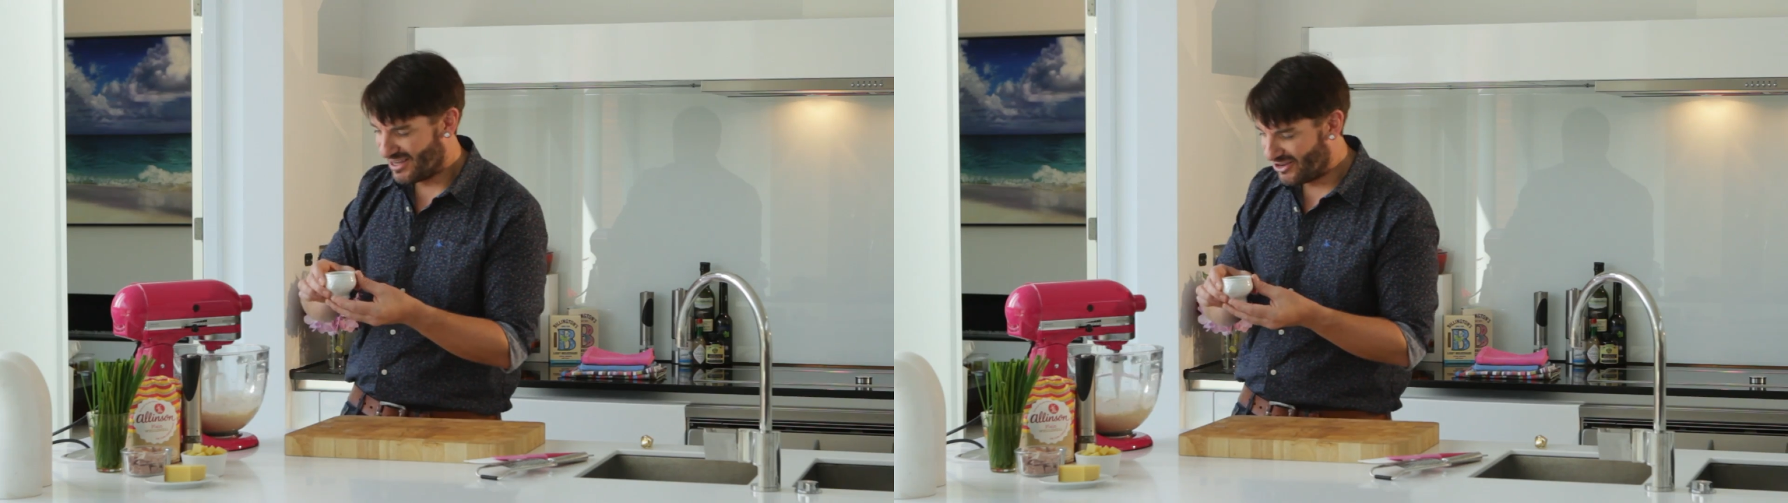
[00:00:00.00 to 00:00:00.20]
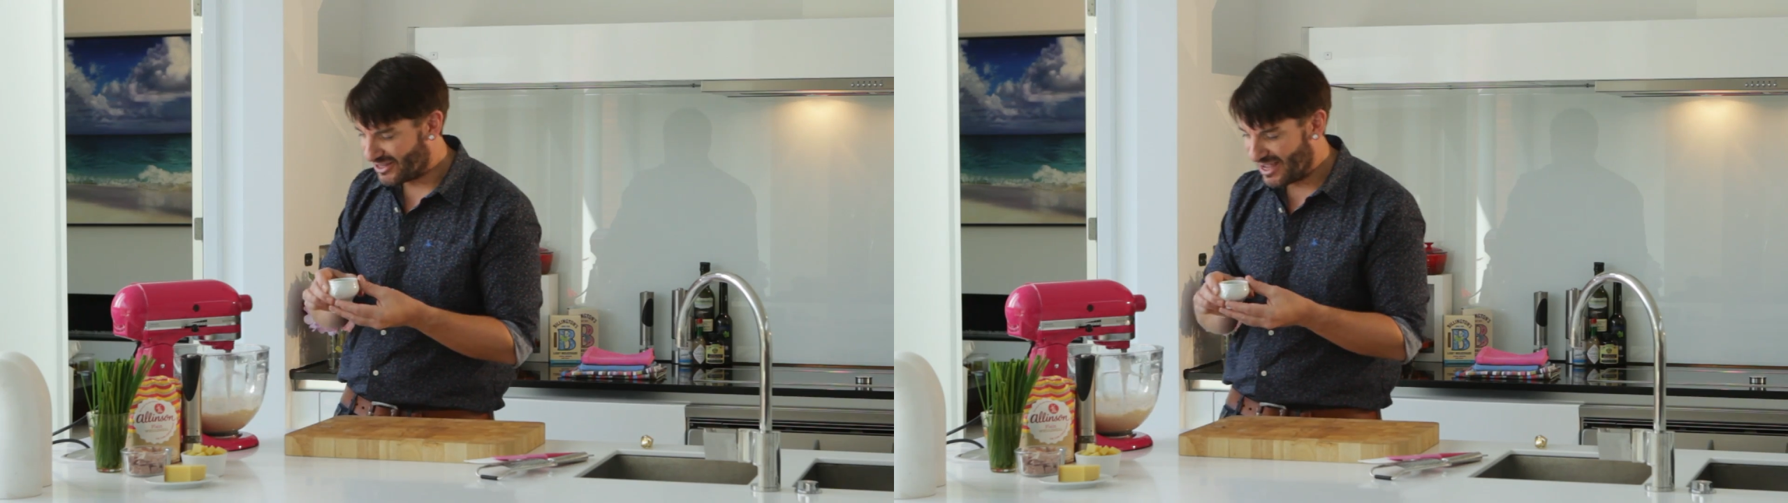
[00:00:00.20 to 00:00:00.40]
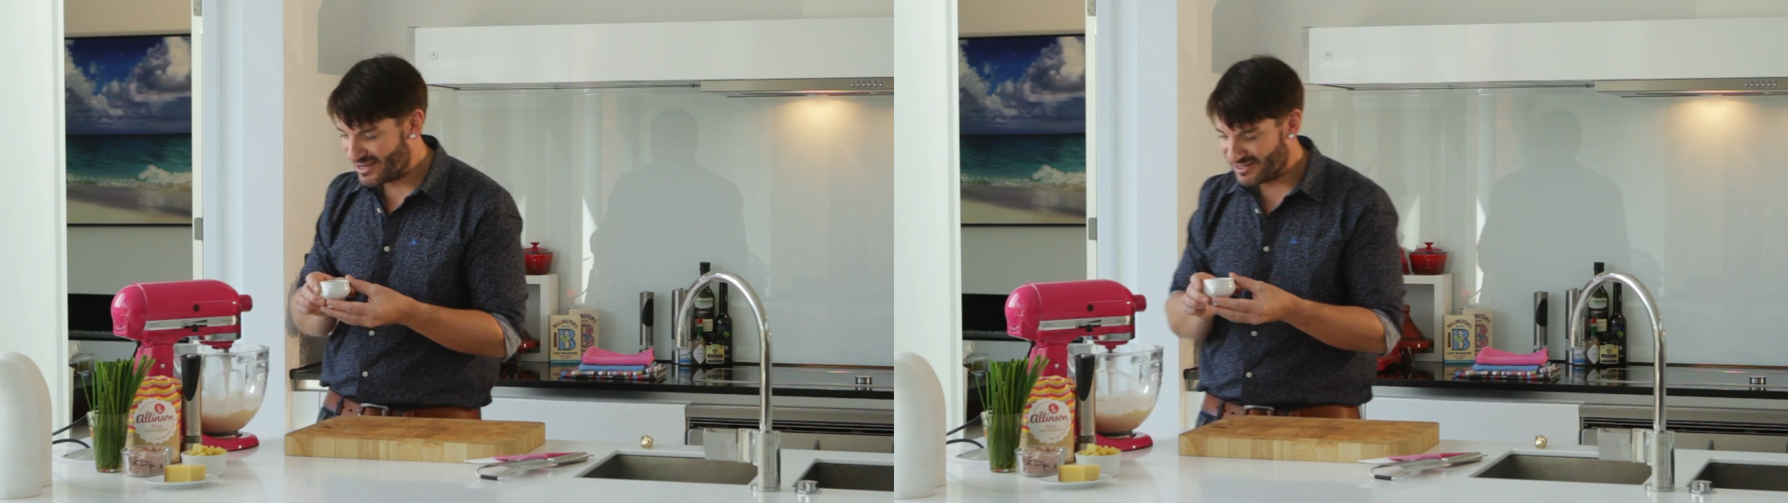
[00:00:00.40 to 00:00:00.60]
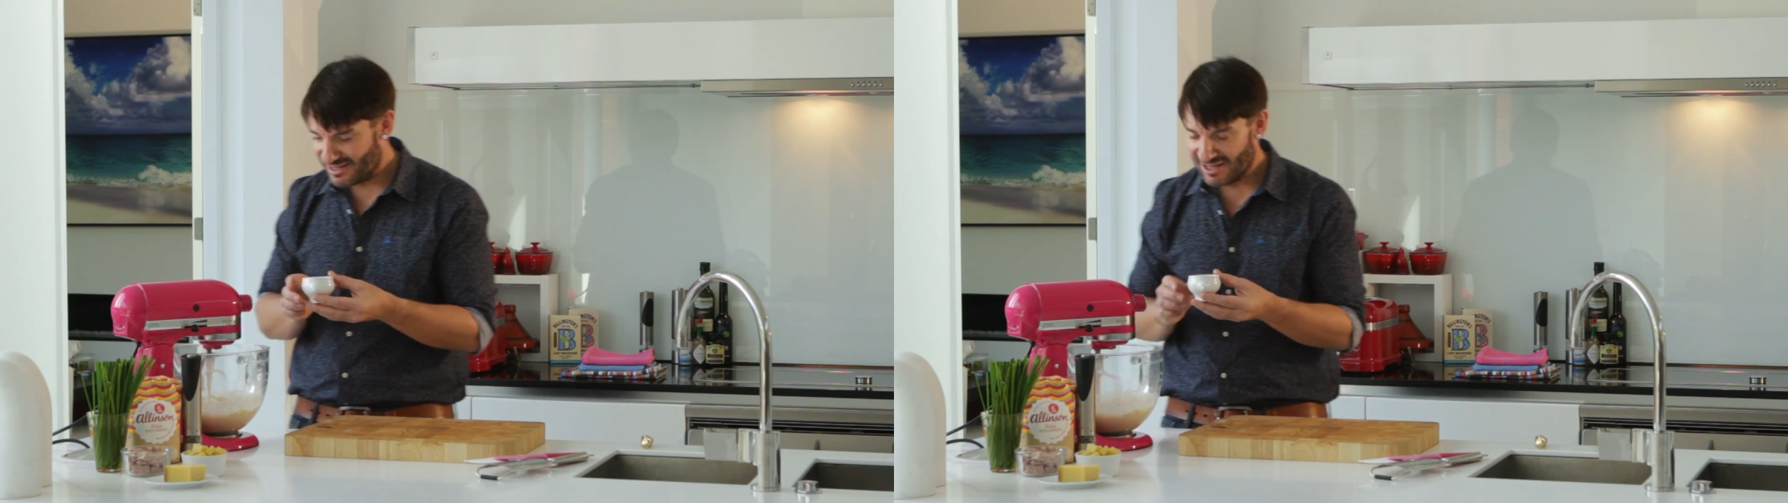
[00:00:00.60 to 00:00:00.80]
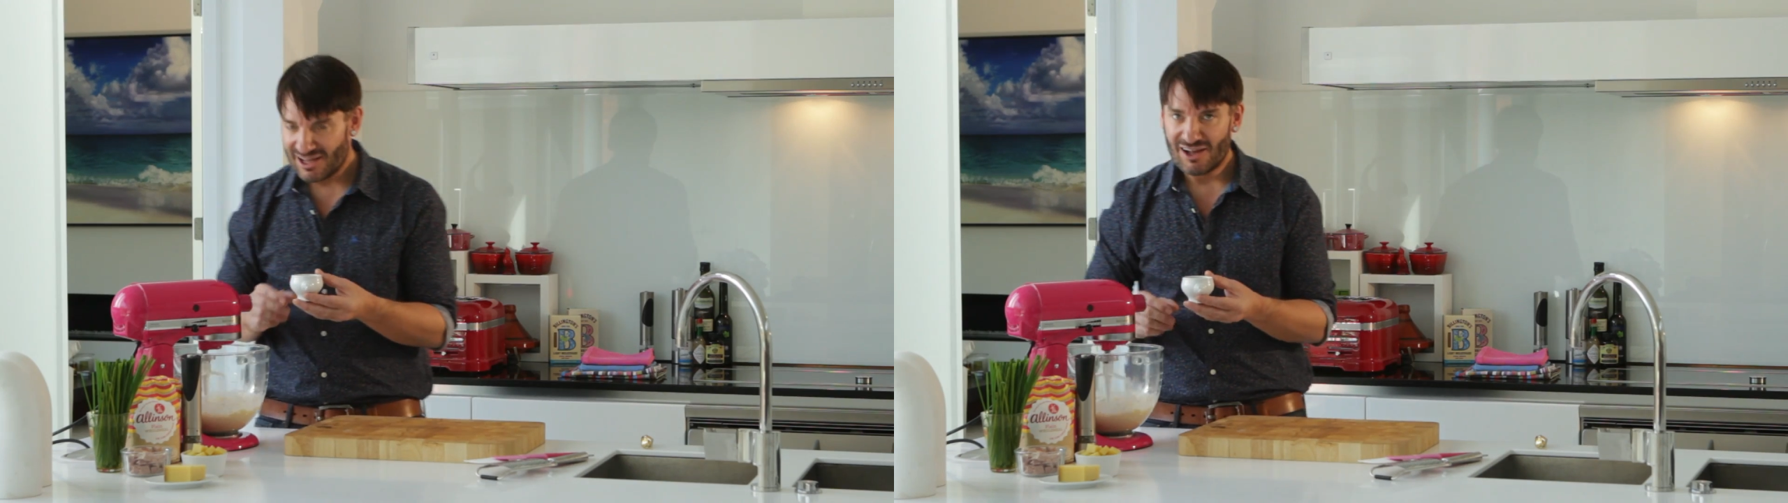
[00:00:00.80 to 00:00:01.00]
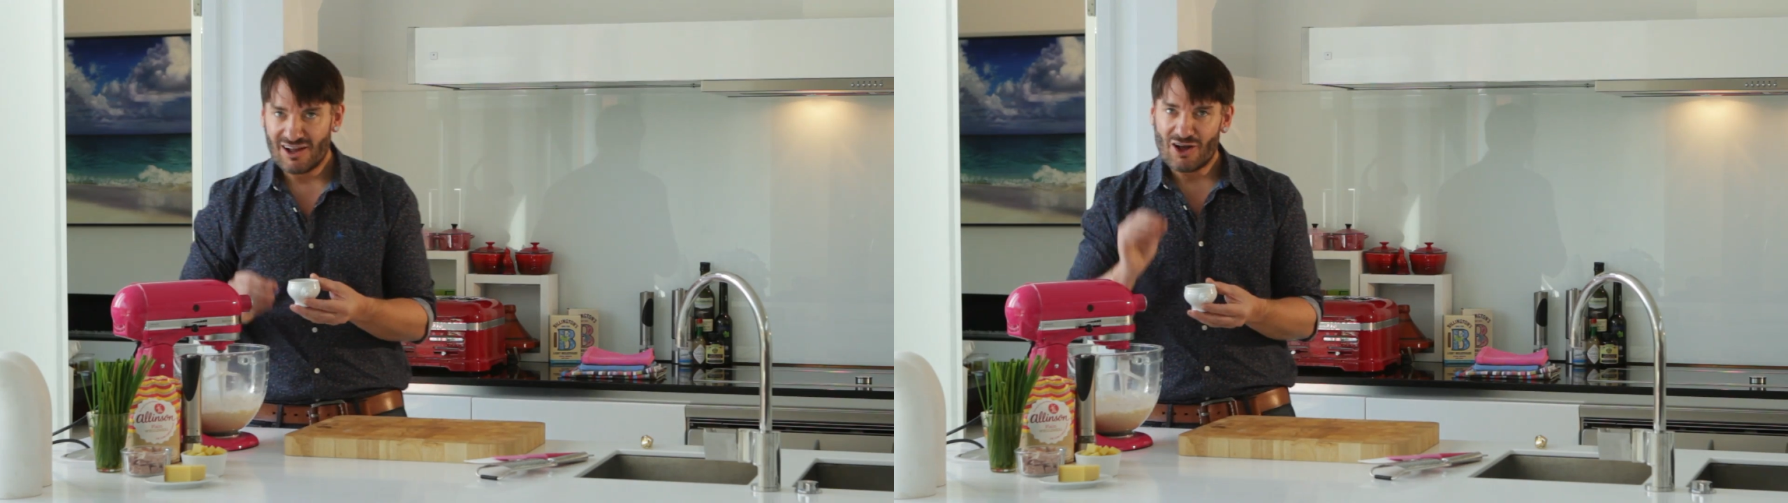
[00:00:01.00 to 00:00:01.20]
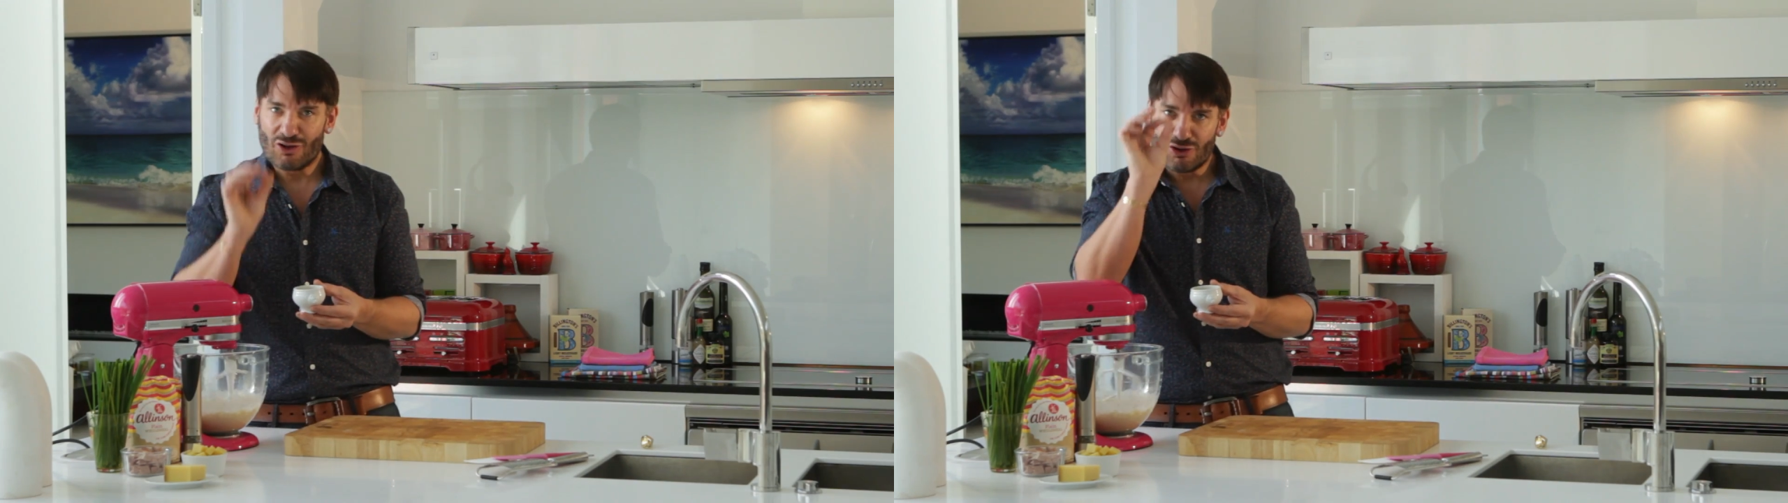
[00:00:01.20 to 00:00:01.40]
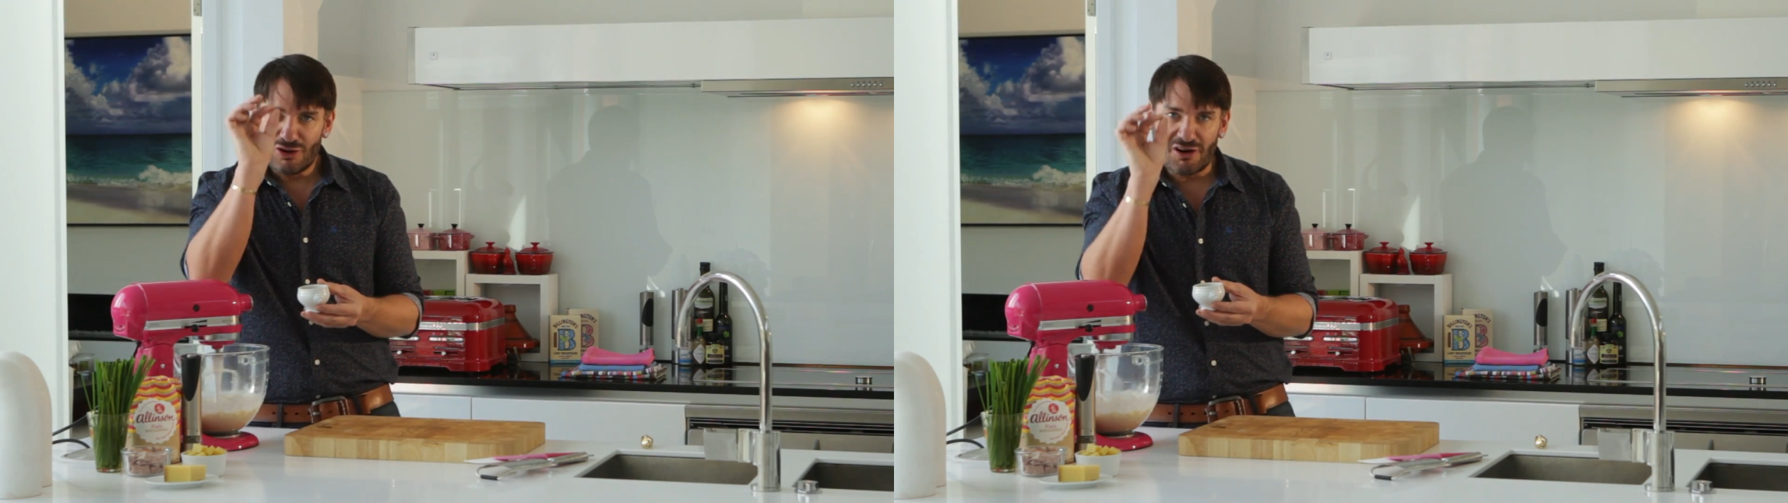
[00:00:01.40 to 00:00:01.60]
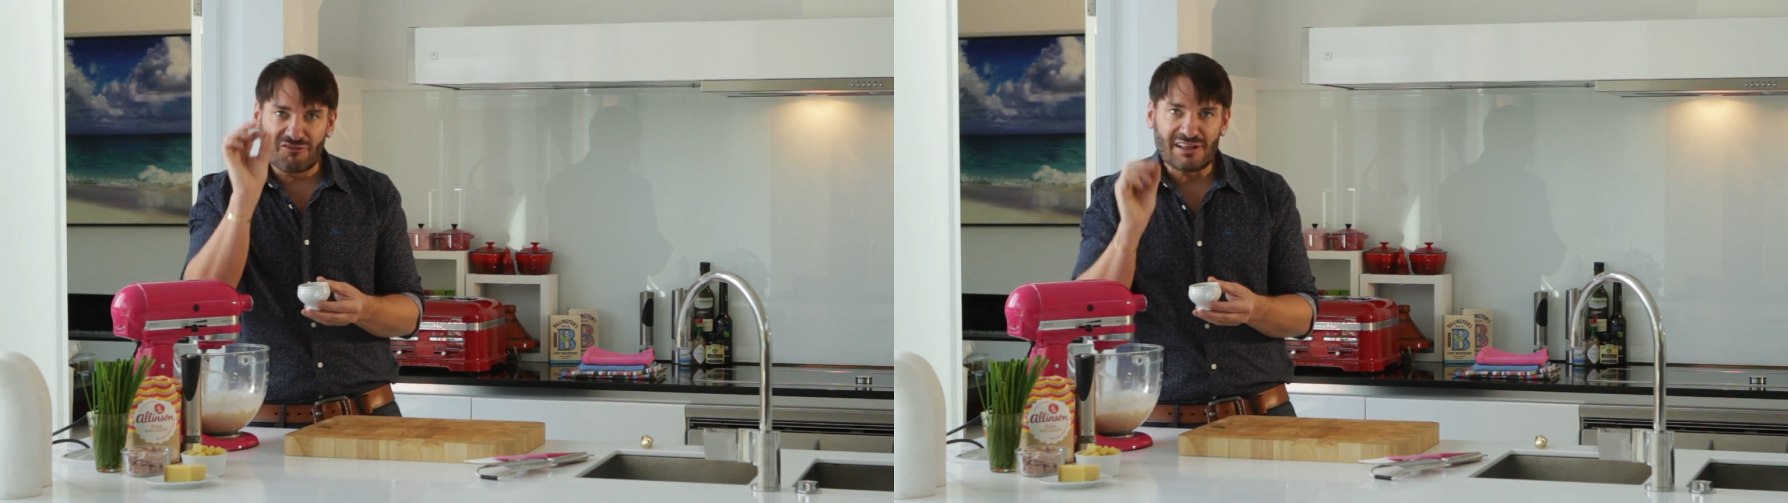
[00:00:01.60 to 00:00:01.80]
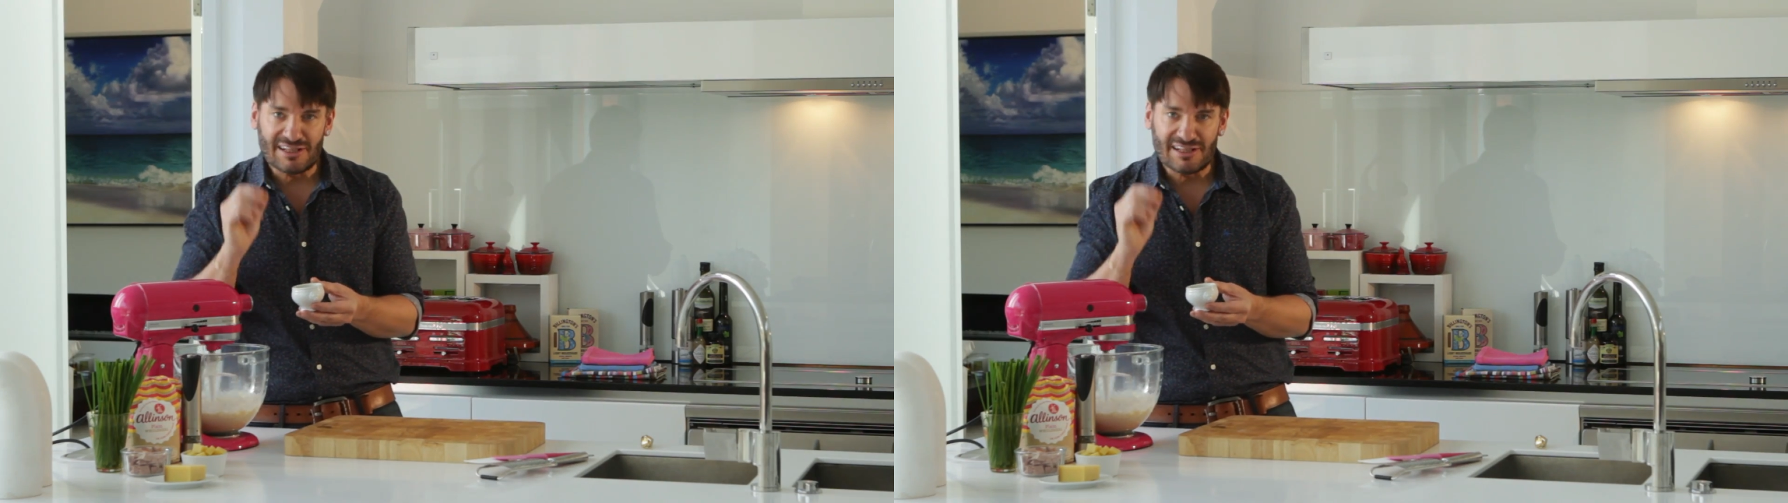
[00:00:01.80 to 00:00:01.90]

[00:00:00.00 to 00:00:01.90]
Again, lovely